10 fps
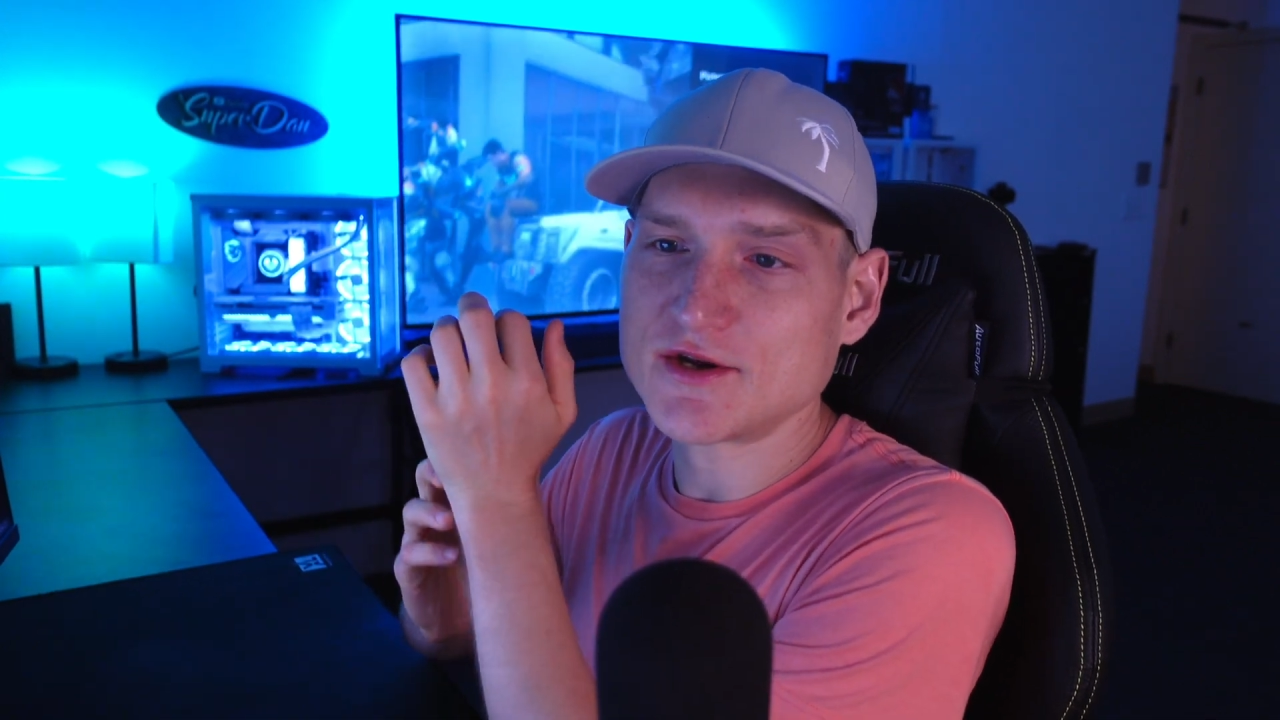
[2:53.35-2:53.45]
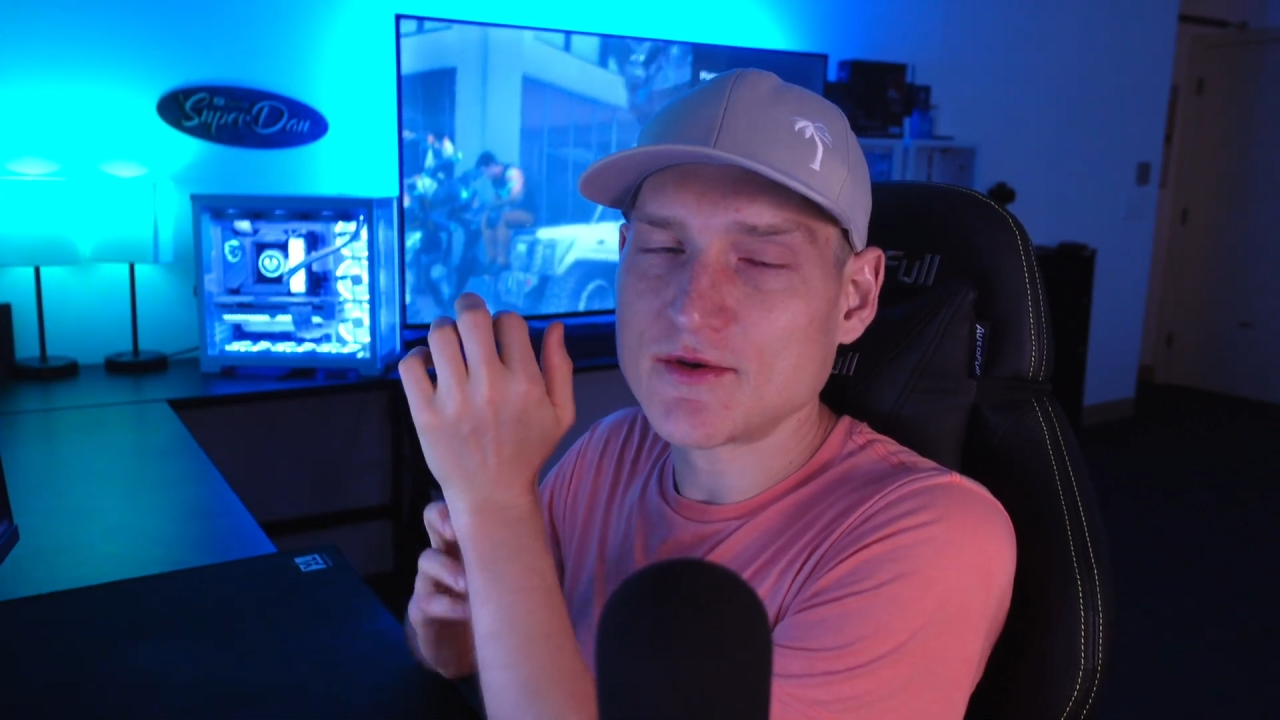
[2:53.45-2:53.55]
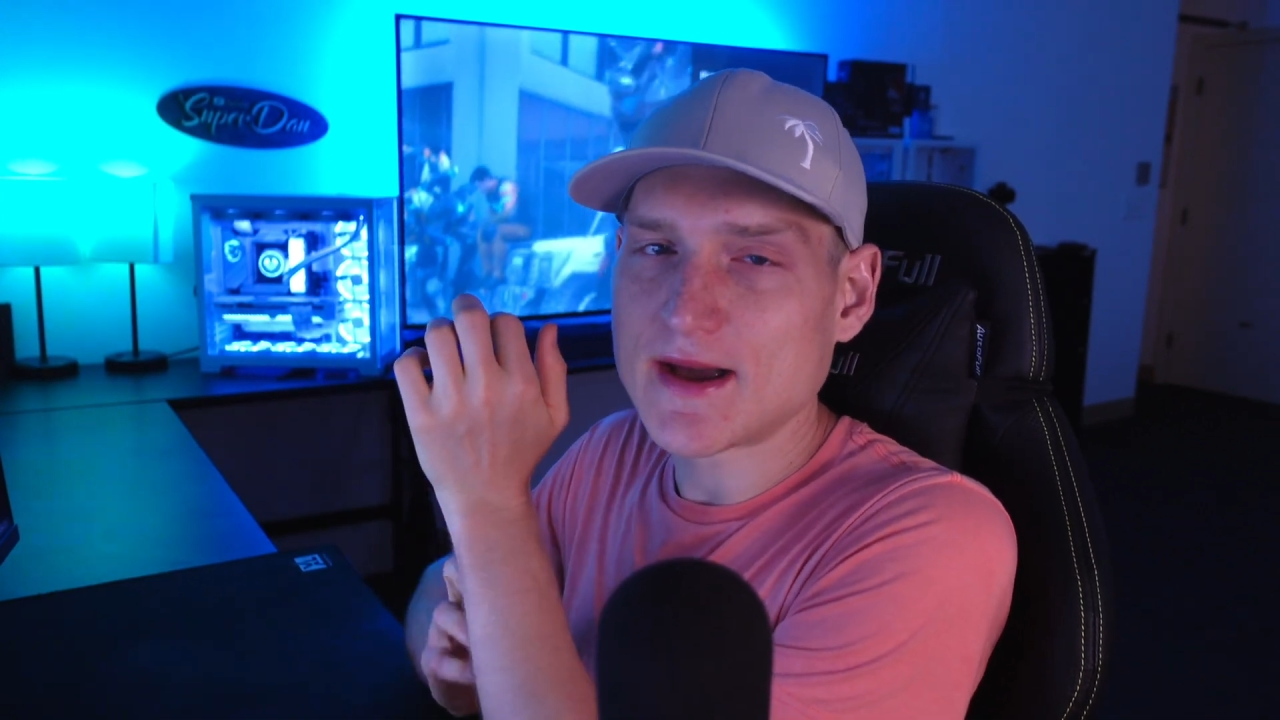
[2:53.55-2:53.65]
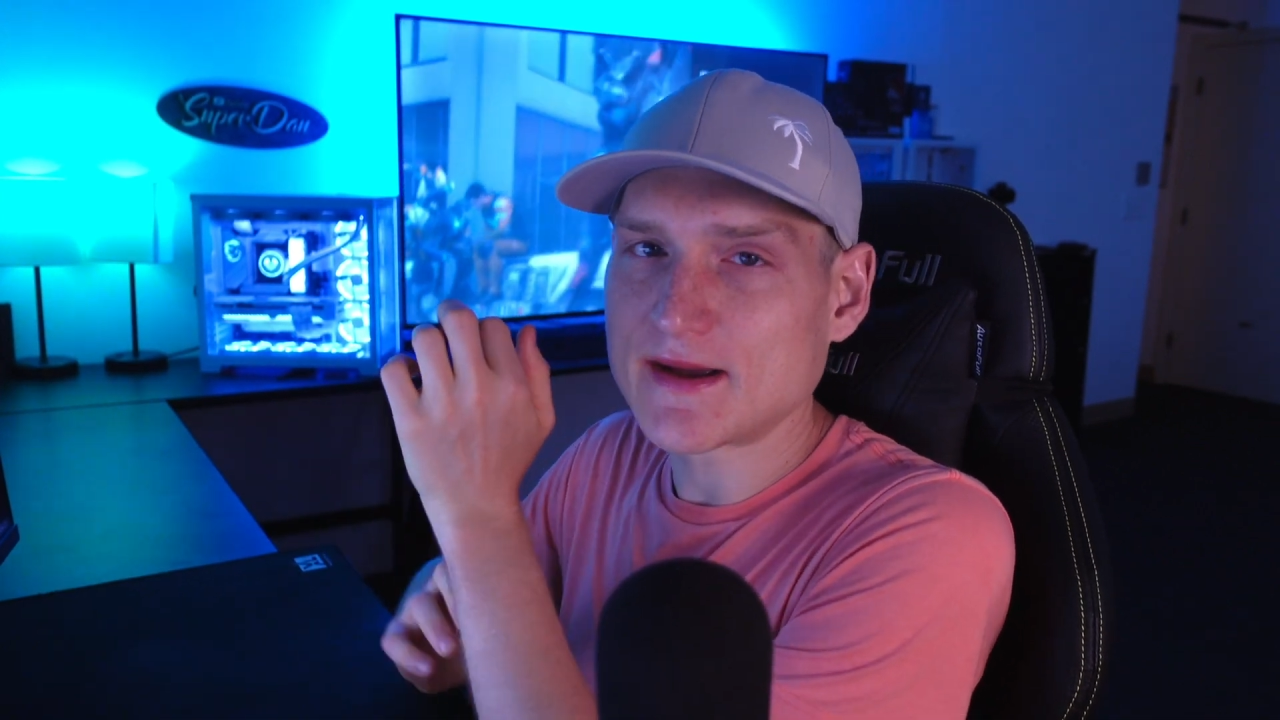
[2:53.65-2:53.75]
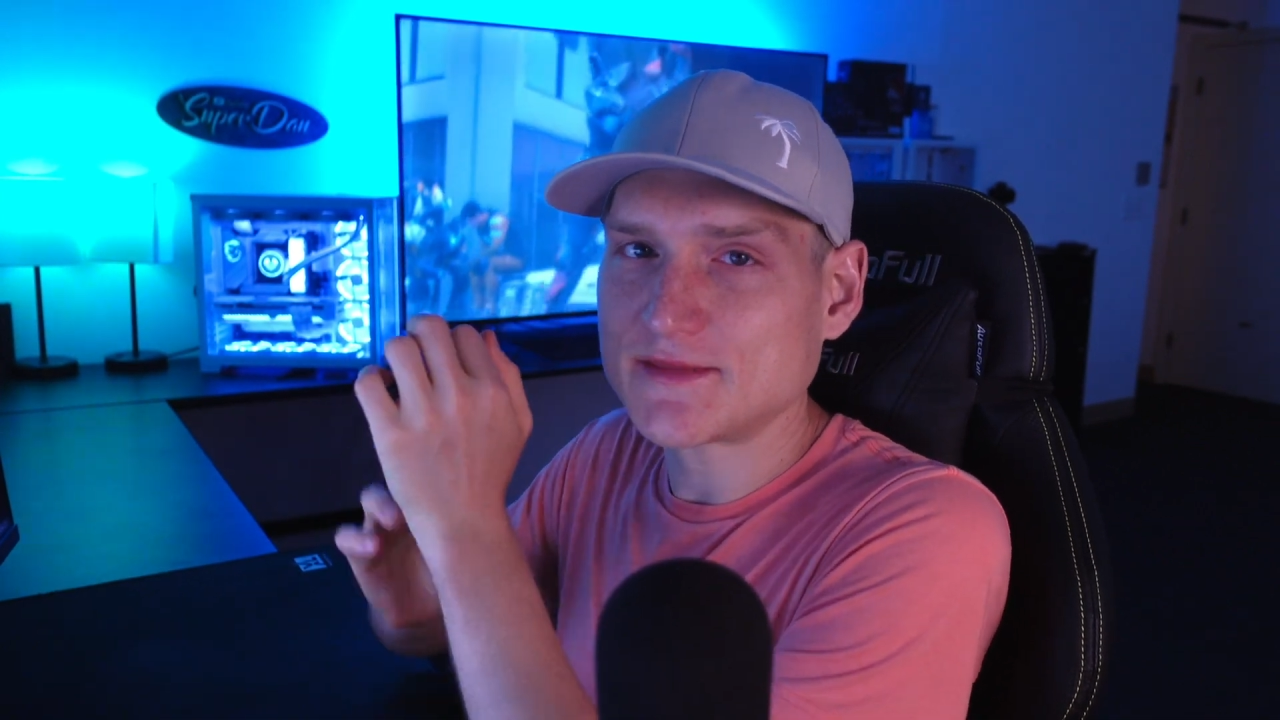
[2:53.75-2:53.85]

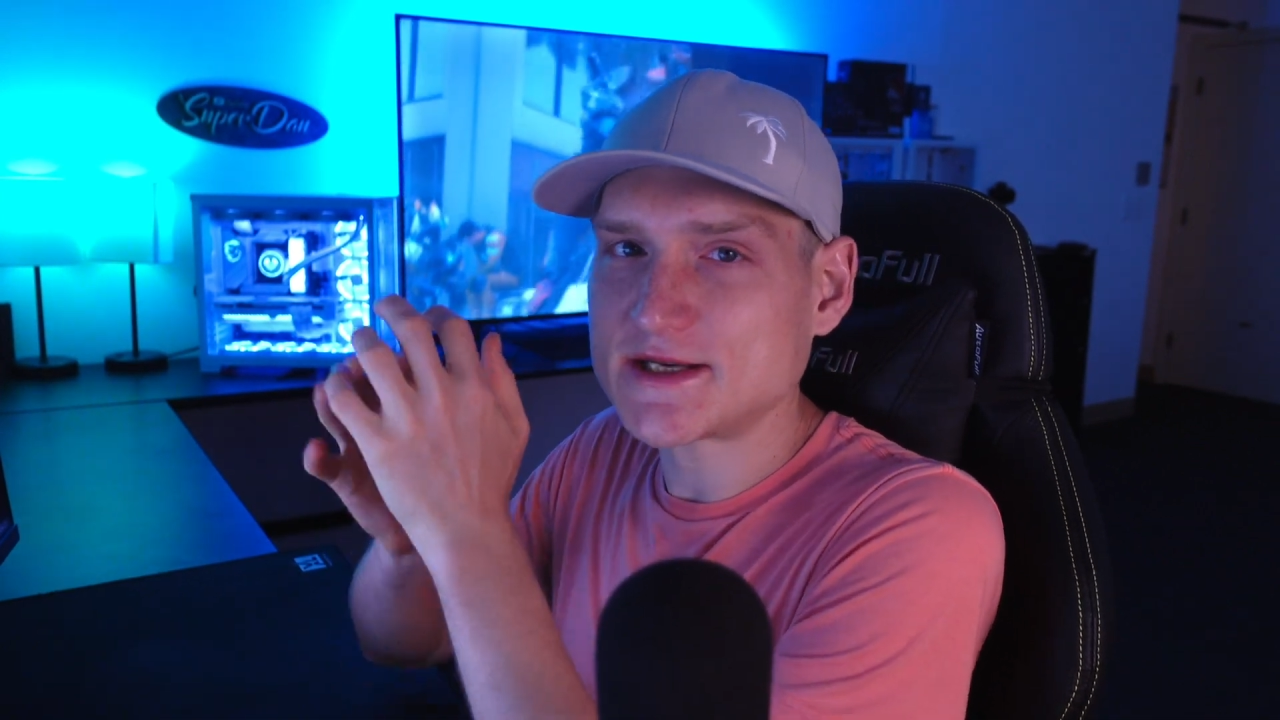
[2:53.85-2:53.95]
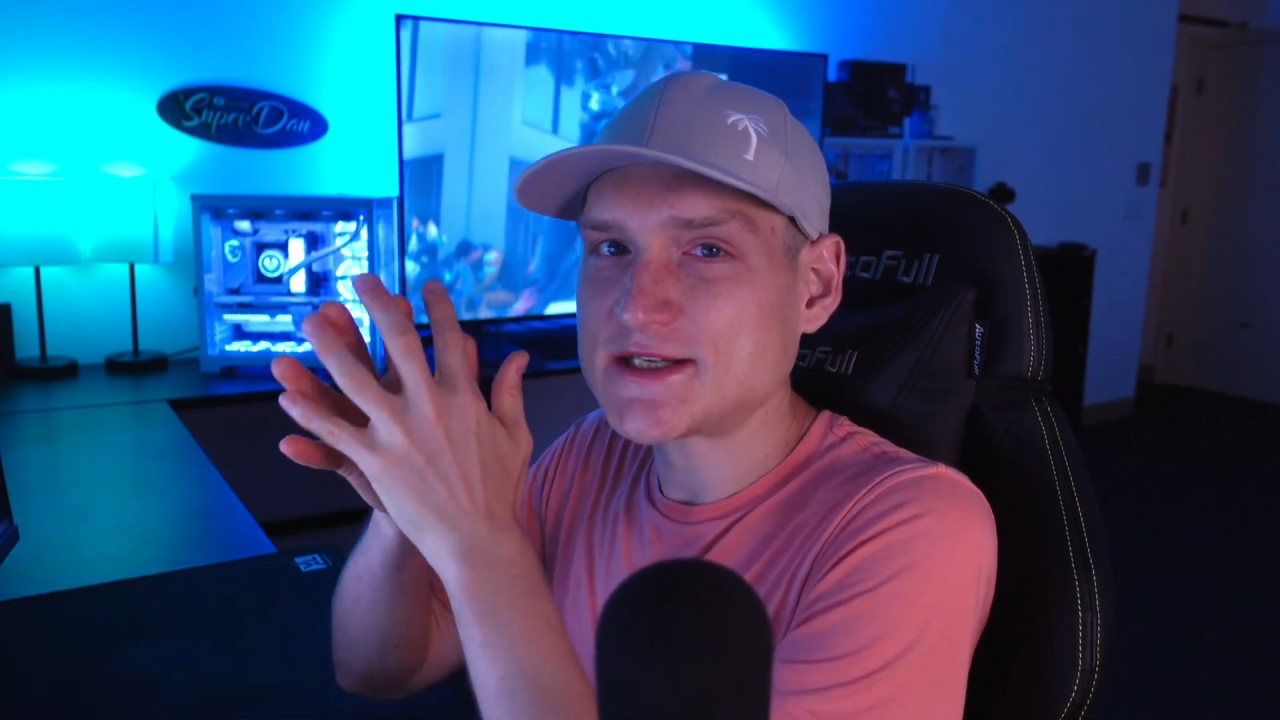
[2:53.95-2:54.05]
new AMD